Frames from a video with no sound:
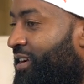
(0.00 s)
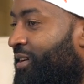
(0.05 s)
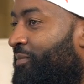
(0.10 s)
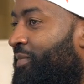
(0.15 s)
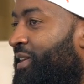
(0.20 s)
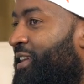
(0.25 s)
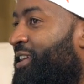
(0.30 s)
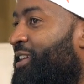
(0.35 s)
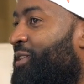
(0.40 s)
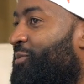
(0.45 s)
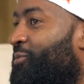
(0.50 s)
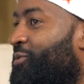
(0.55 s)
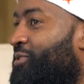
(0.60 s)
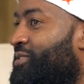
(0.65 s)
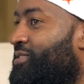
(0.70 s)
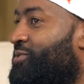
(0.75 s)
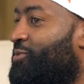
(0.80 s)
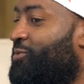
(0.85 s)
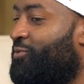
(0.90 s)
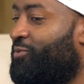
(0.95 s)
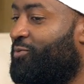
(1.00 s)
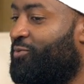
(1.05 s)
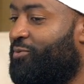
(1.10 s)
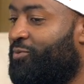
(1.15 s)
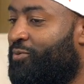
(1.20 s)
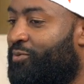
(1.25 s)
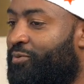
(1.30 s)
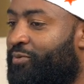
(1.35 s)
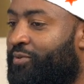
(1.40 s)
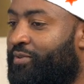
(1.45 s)
My aim was
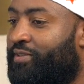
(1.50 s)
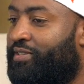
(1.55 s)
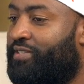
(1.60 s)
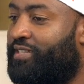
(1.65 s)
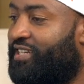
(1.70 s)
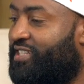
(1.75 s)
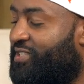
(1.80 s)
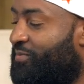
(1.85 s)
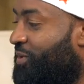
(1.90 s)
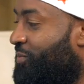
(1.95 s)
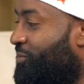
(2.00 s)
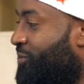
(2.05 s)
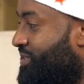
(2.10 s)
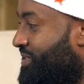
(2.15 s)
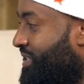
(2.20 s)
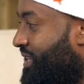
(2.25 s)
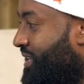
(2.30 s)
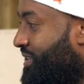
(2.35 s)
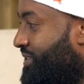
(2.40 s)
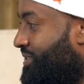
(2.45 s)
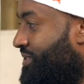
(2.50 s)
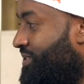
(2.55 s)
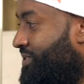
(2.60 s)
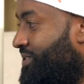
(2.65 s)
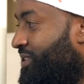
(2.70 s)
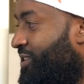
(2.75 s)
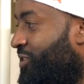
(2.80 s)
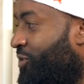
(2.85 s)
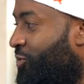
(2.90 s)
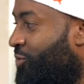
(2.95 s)
to touch people's
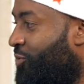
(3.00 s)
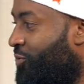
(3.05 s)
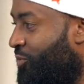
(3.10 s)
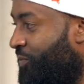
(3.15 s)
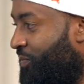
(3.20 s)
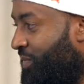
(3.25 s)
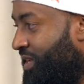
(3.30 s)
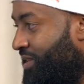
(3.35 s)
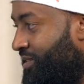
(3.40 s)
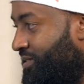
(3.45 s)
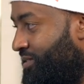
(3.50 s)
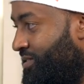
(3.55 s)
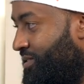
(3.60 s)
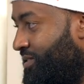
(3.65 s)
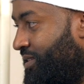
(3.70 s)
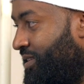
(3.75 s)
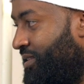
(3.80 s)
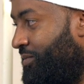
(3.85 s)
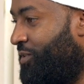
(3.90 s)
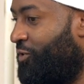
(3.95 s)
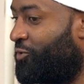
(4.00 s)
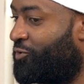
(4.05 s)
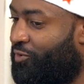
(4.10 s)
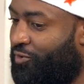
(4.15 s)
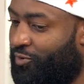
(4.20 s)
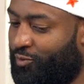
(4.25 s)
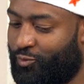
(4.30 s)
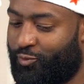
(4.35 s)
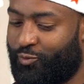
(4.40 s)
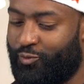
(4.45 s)
hearts through meals,
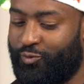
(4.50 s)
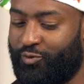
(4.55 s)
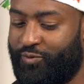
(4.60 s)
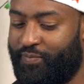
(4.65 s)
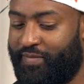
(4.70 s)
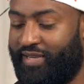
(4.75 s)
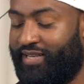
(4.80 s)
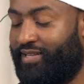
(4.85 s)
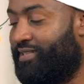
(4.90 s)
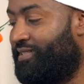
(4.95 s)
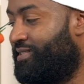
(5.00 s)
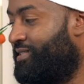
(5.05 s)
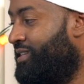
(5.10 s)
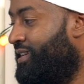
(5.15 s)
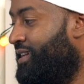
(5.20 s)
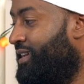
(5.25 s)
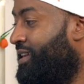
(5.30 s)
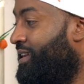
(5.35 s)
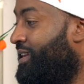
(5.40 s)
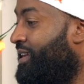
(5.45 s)
through good meals,